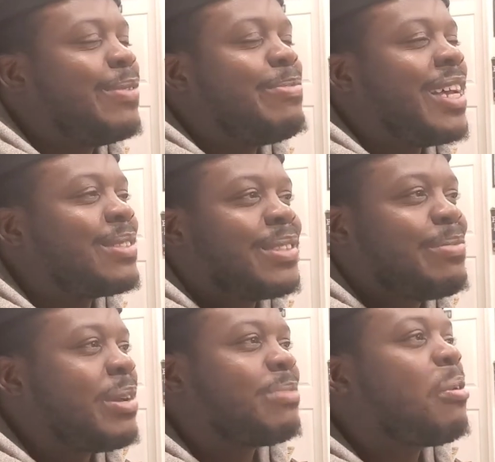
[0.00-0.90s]

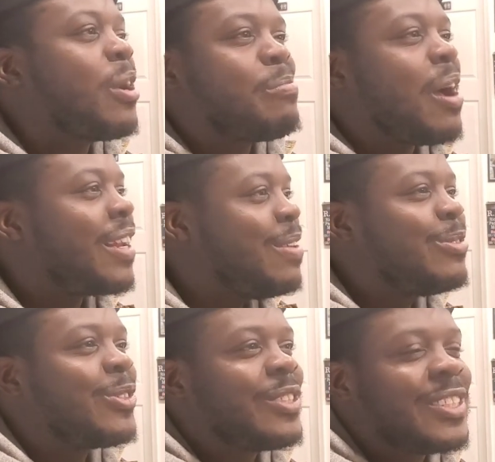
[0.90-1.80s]
The best part about it, he
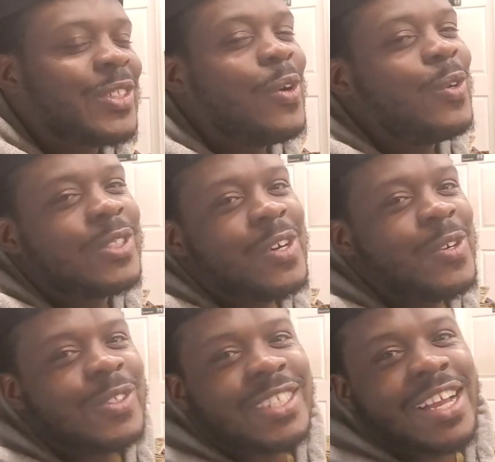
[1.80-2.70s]
was on his toes the
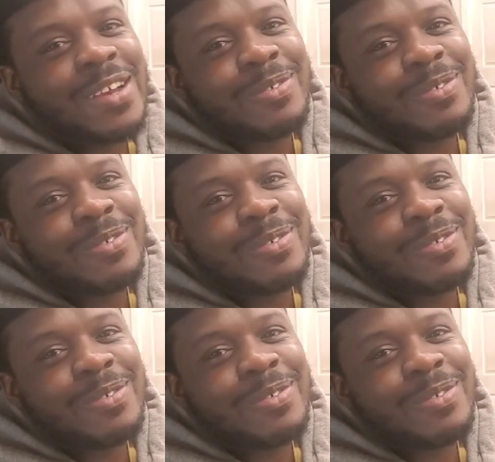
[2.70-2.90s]
whole time.